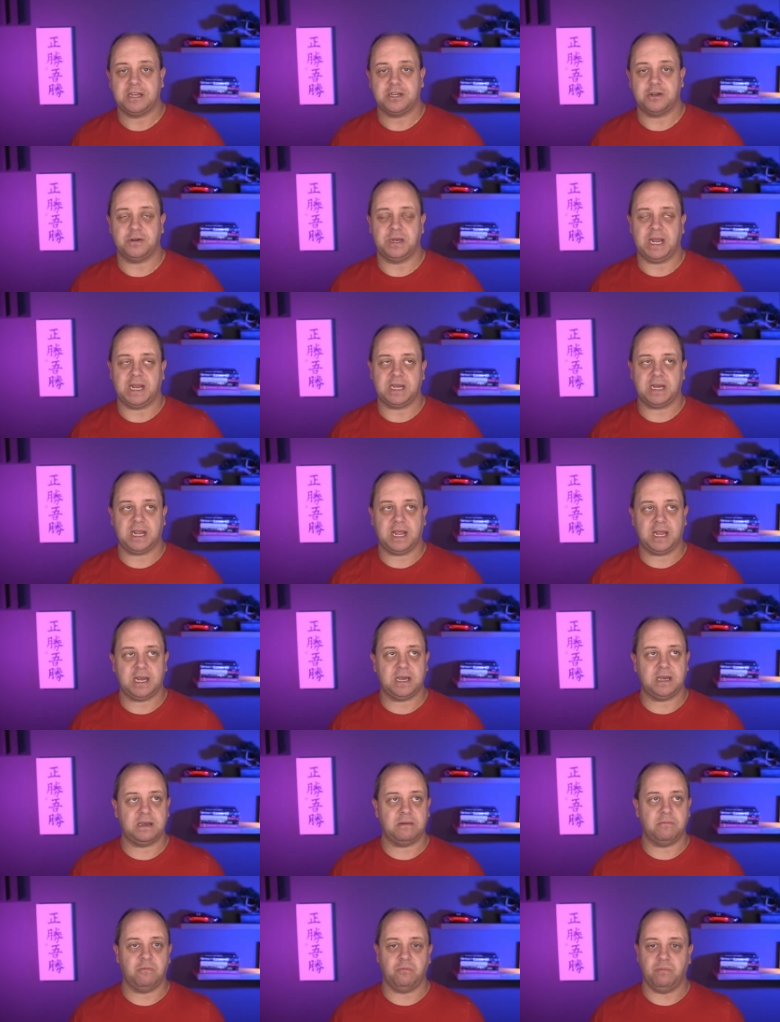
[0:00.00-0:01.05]
So that
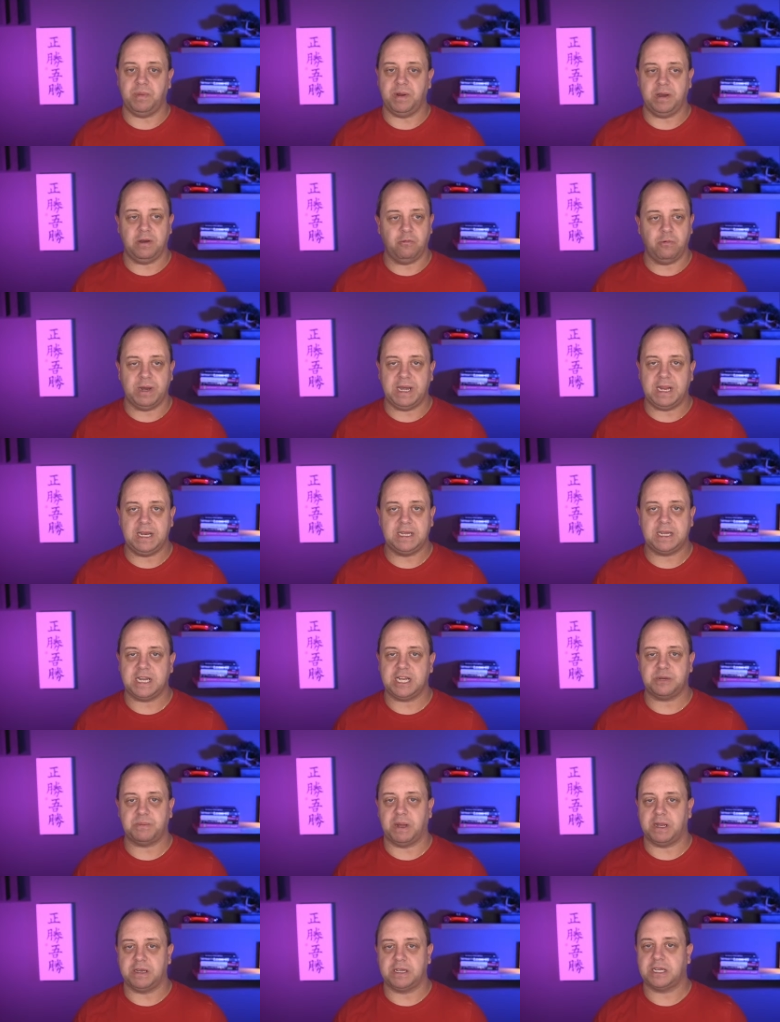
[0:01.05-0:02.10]
can be within
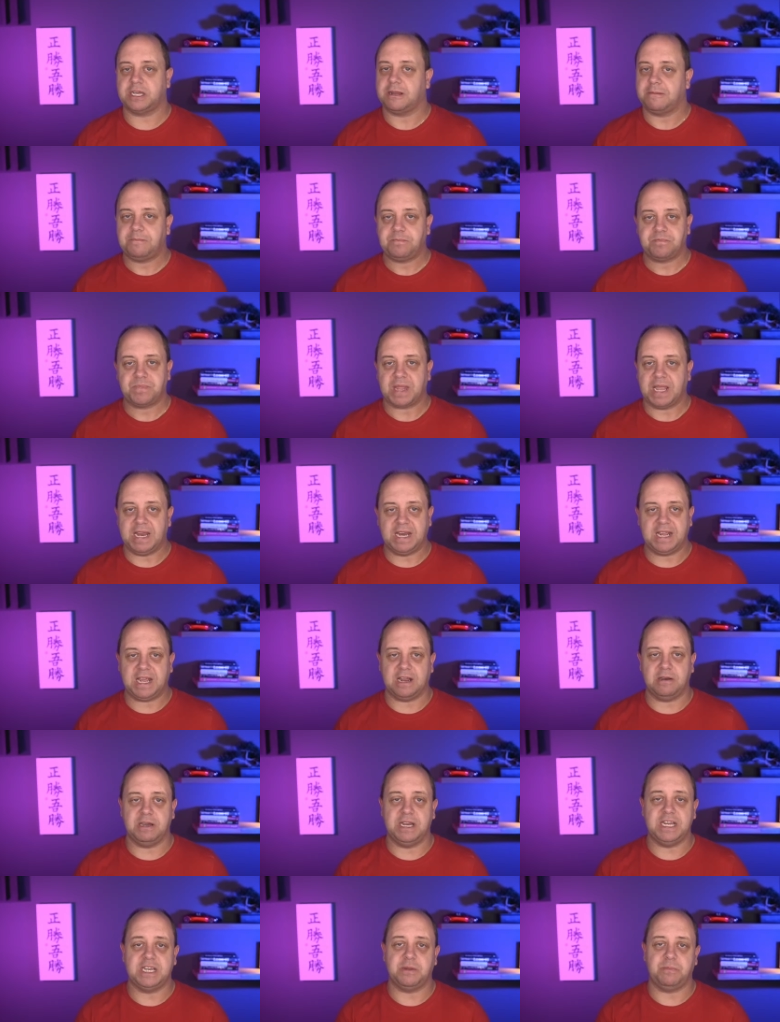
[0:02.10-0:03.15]
six months, it
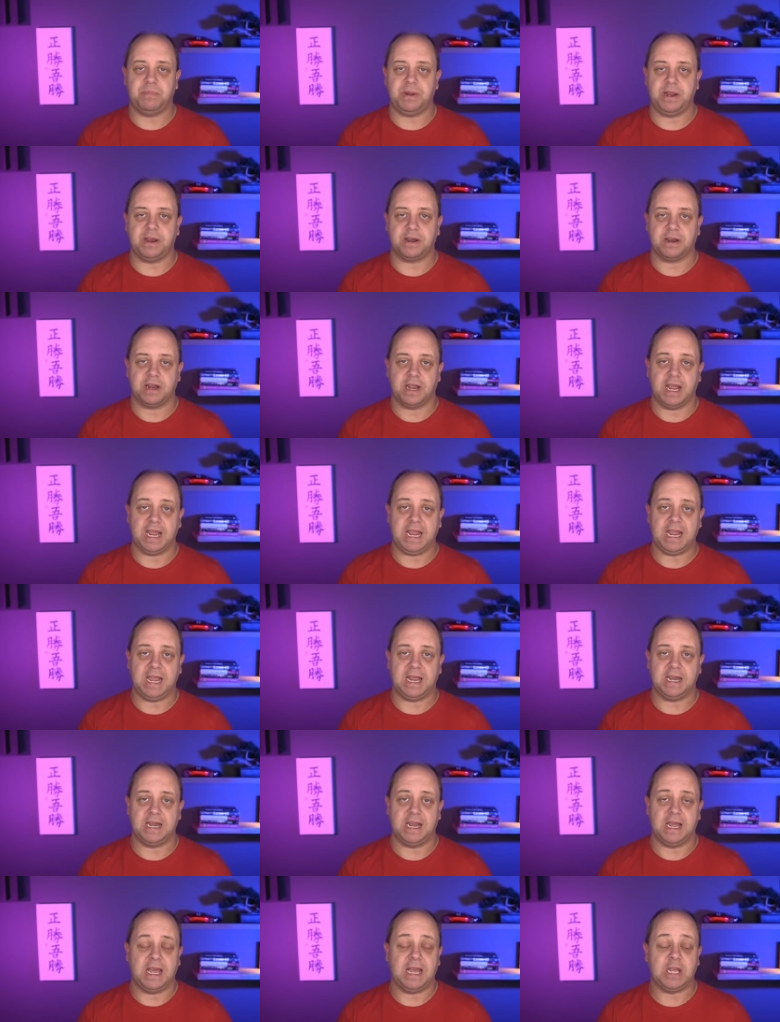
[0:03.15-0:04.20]
can disappear
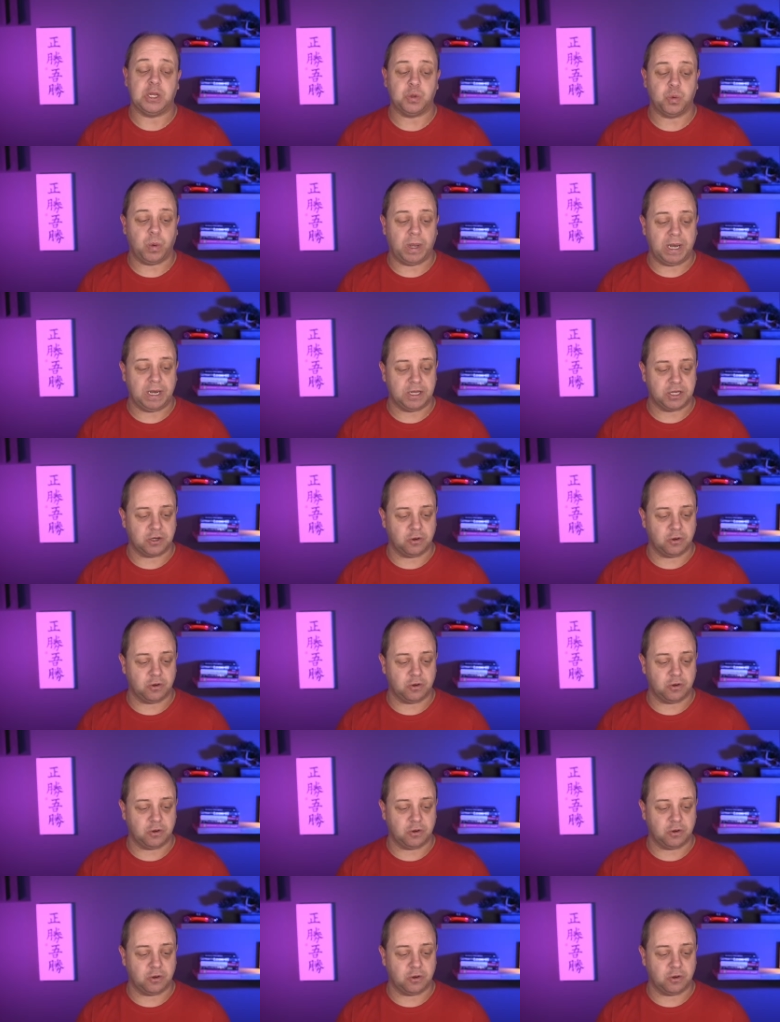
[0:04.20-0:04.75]
again as well.